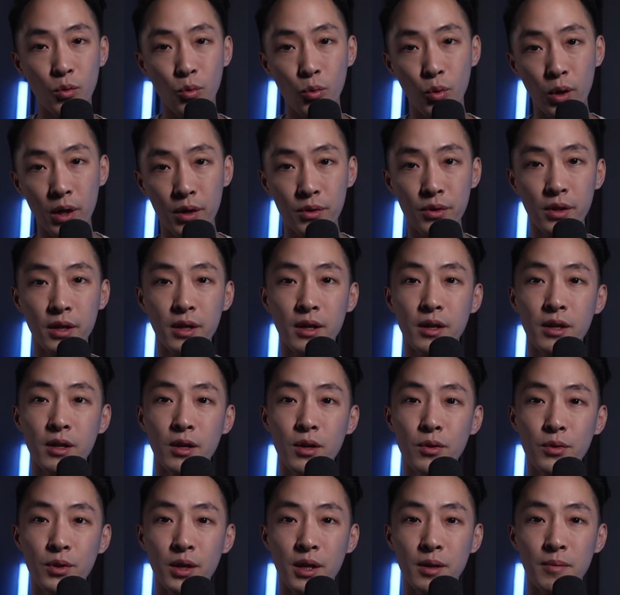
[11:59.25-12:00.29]
where are they going to
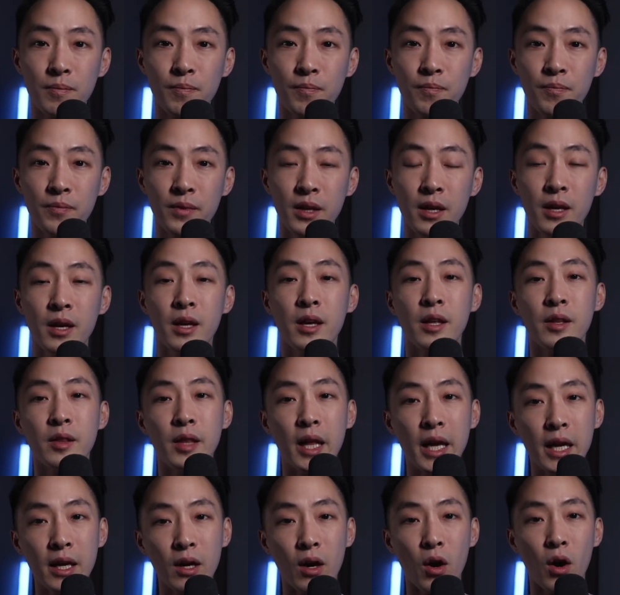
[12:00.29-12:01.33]
go then?
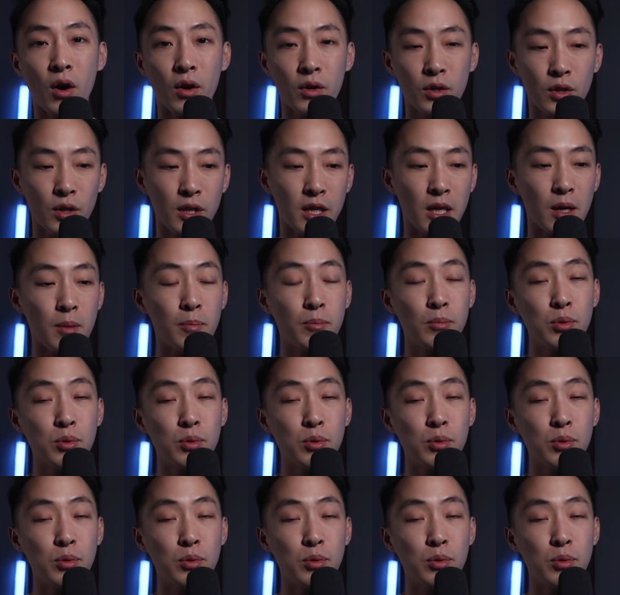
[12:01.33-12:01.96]
they are going to